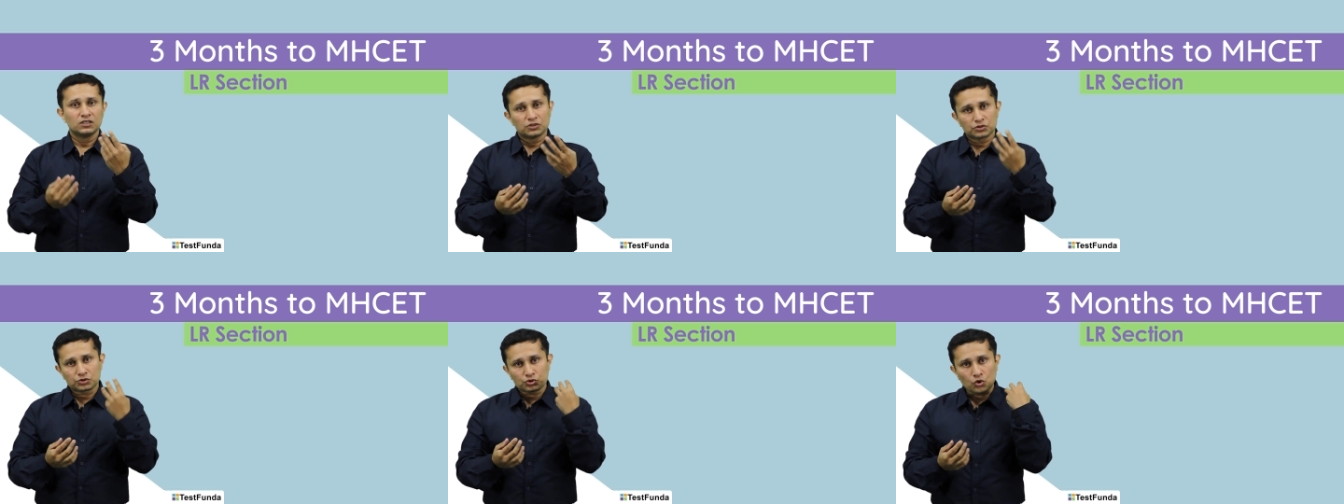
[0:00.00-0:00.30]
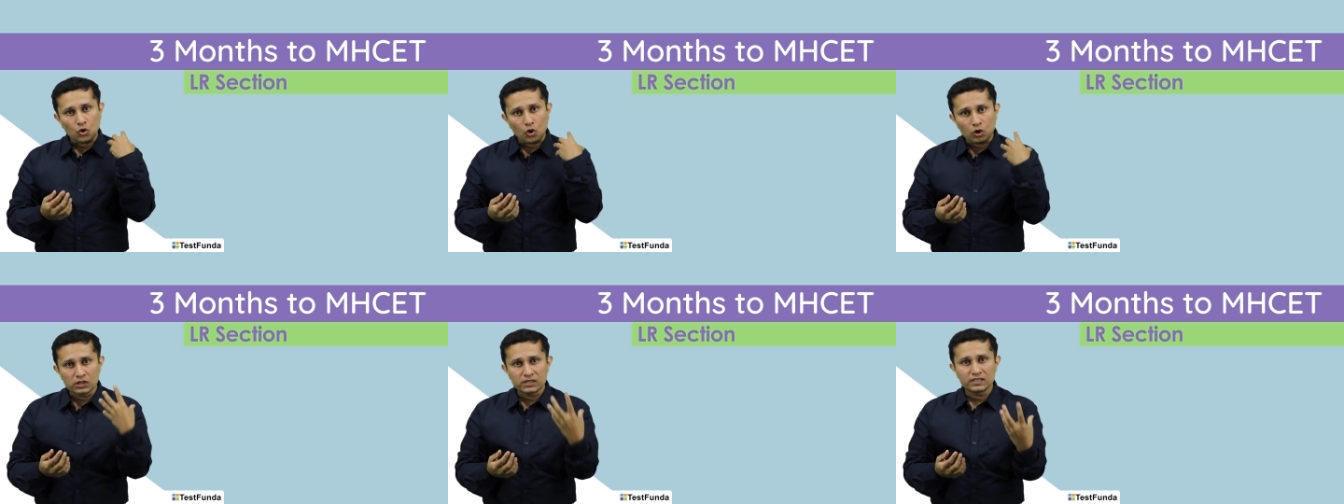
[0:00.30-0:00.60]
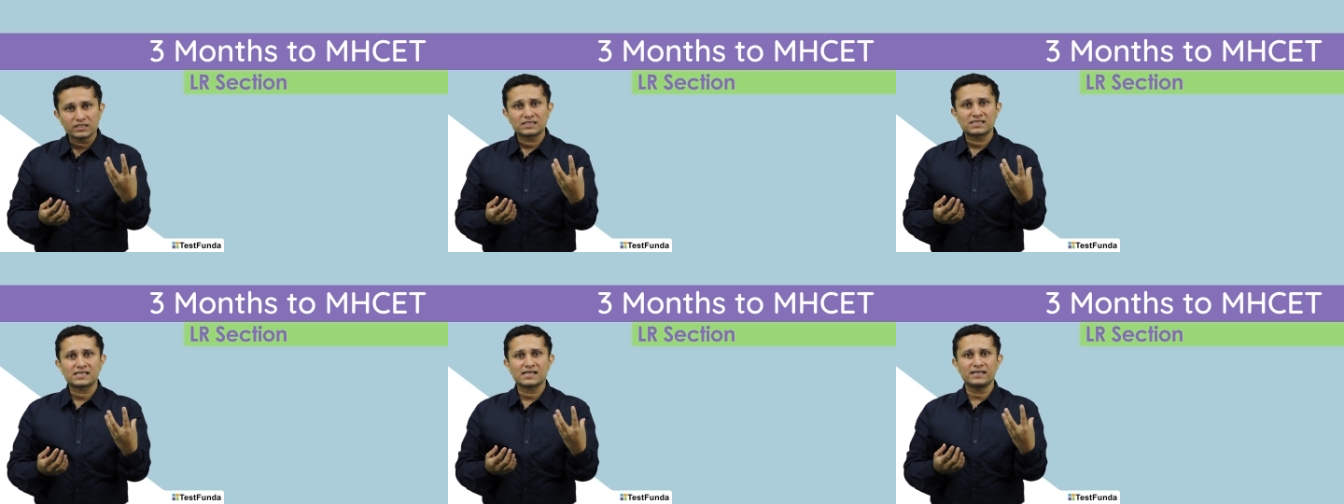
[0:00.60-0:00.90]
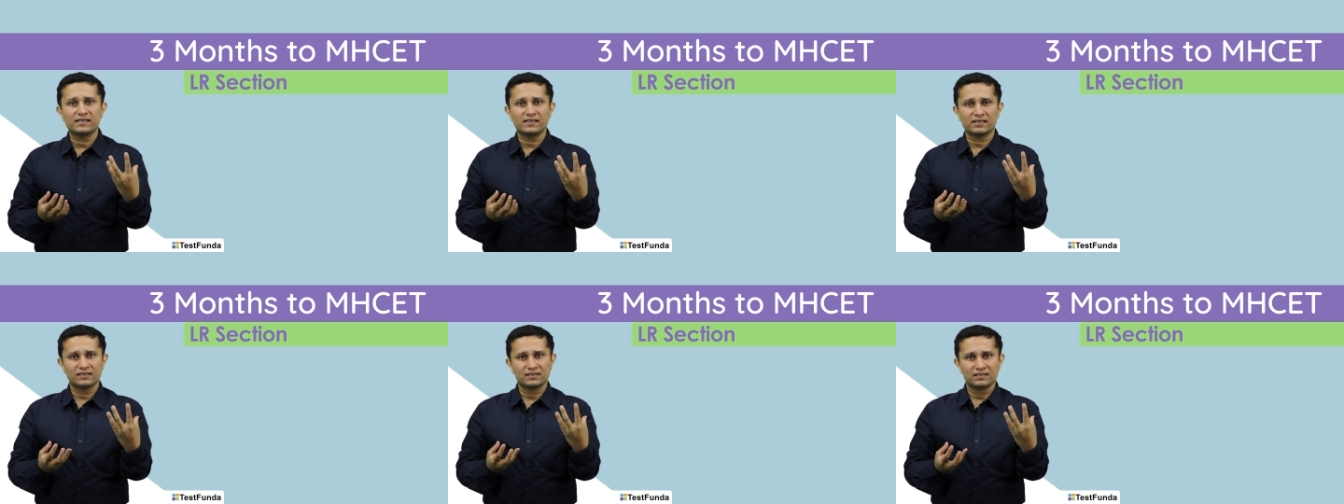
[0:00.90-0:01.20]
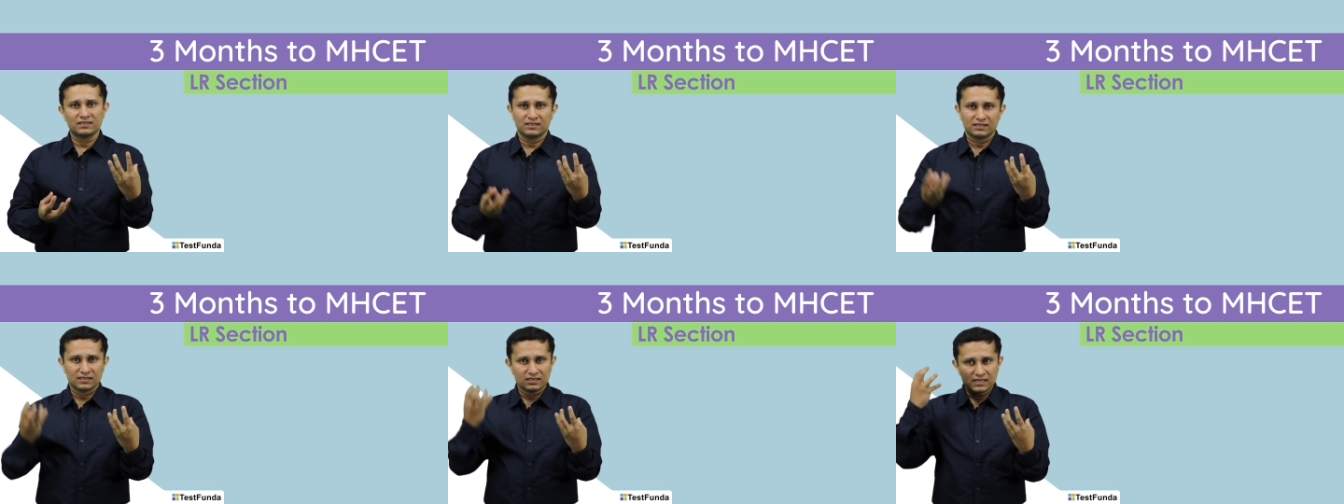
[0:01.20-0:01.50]
Solve the set
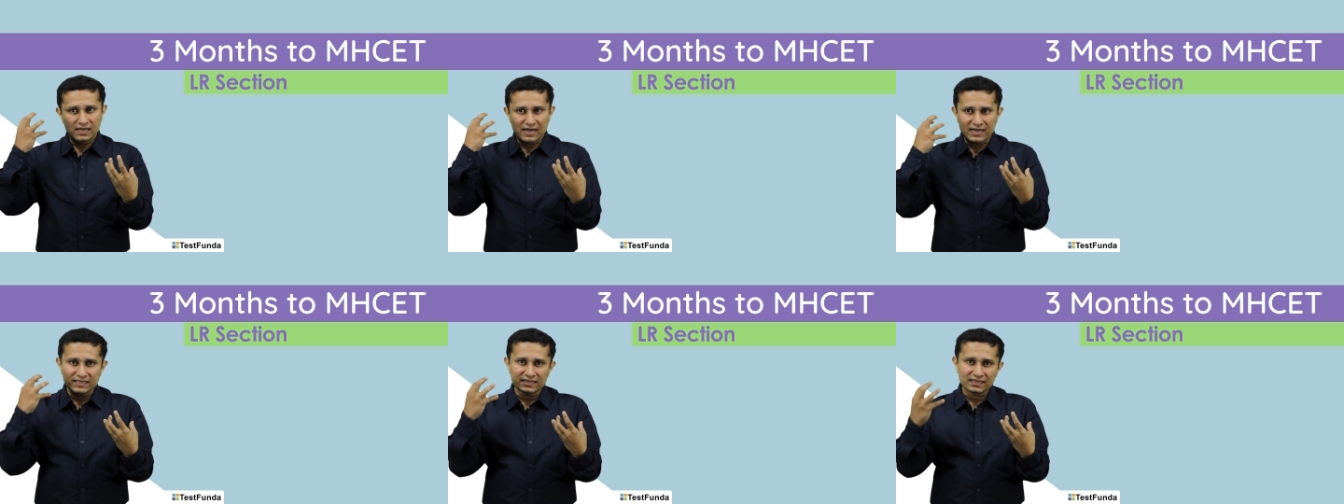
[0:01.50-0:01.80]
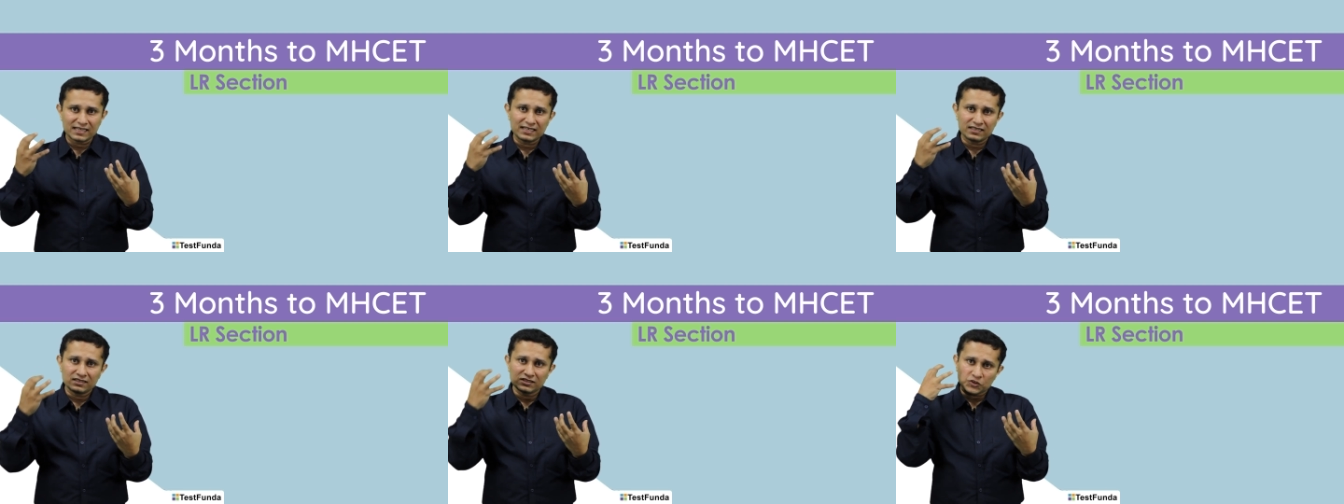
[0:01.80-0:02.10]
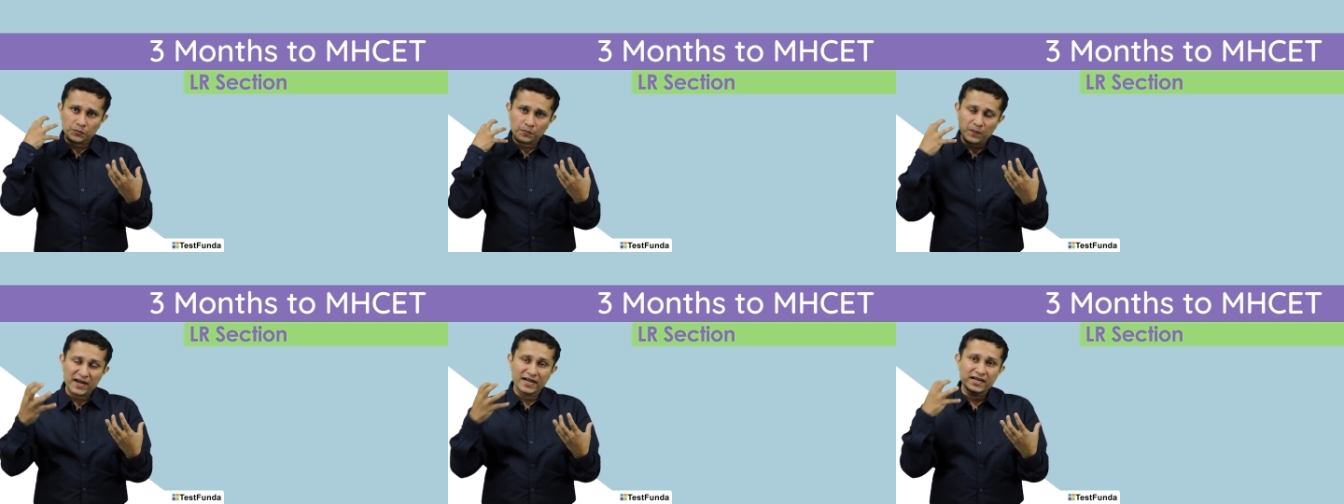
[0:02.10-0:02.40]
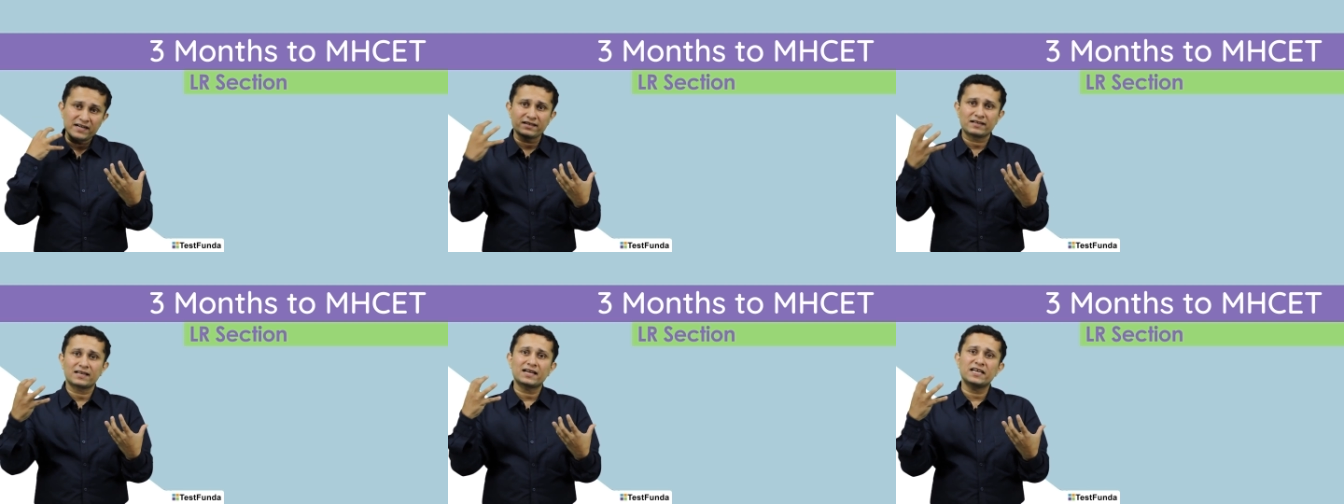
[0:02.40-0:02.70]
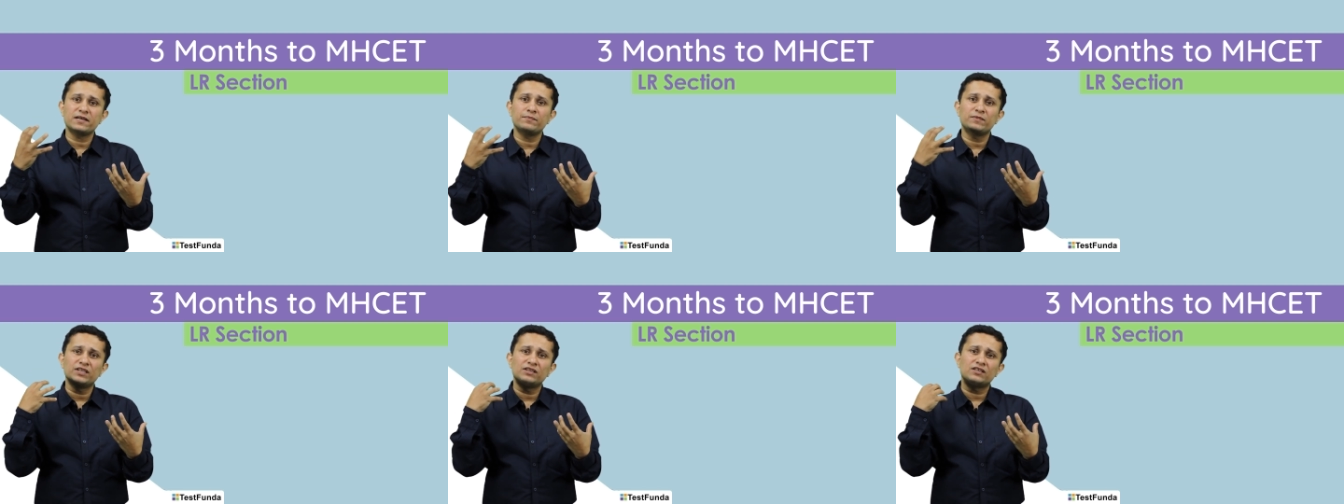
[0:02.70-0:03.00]
and then spend
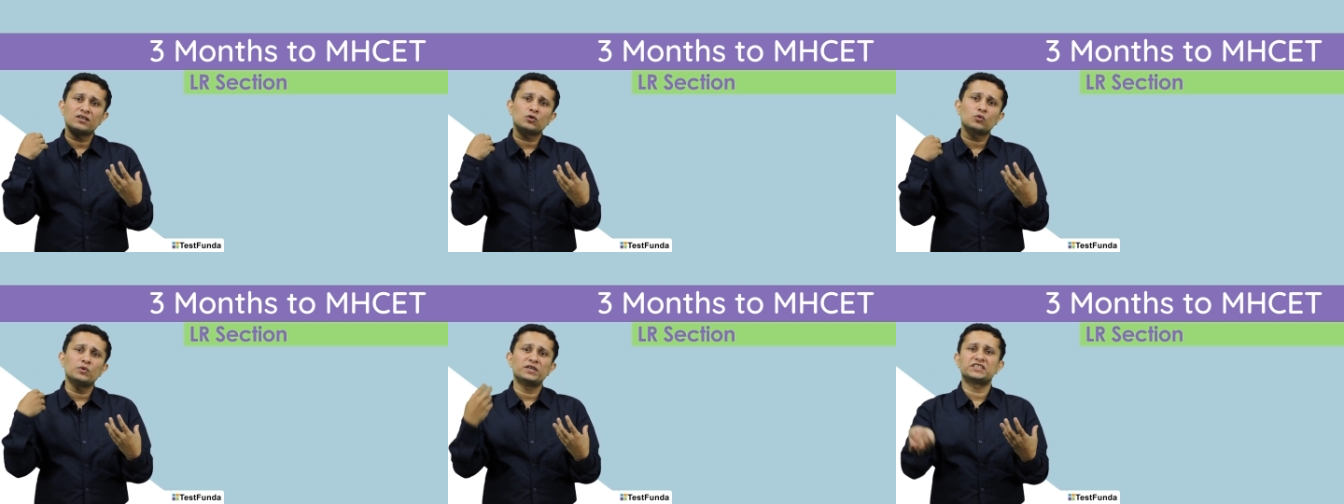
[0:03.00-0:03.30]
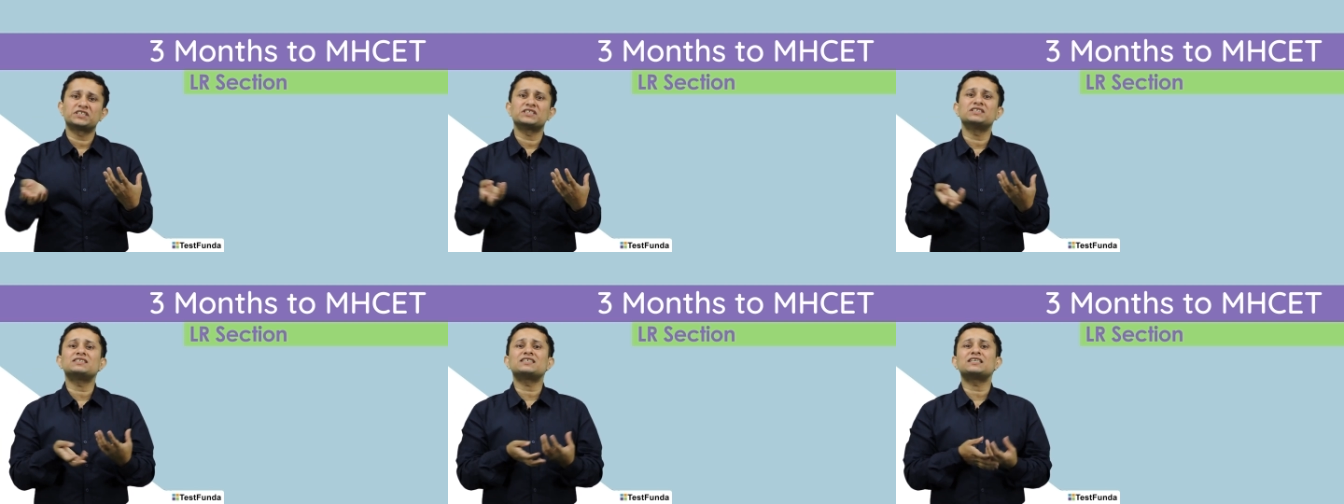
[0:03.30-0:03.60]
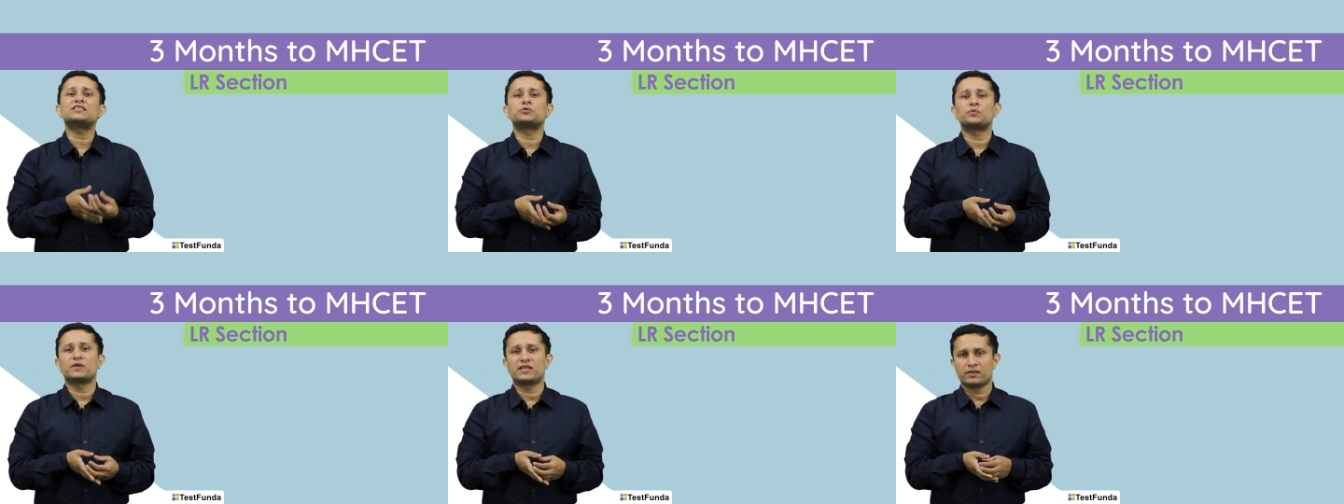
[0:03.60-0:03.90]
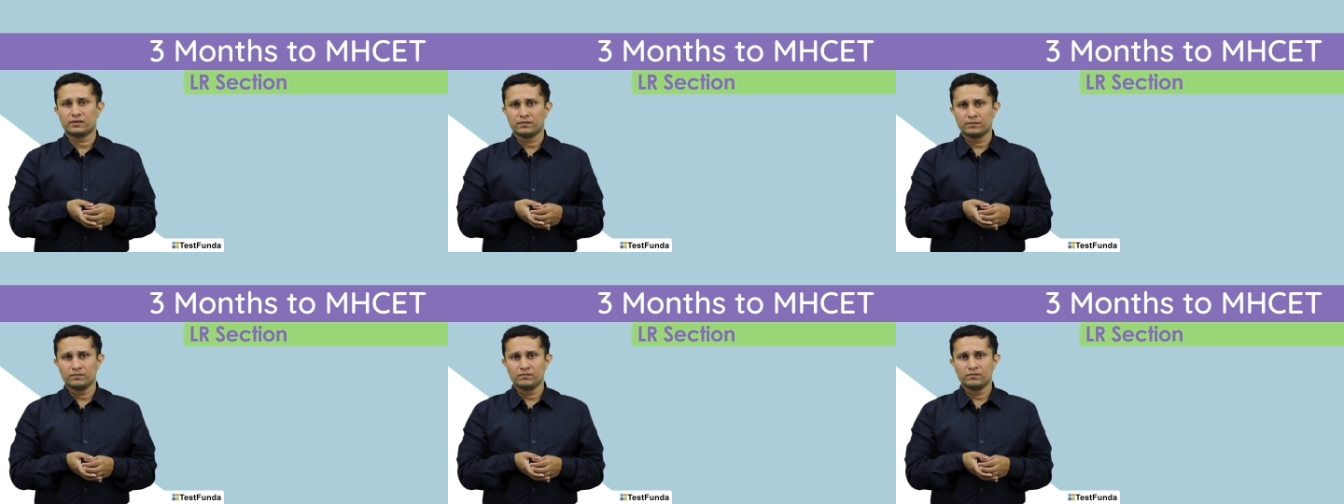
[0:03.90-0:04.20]
time in the questions as well.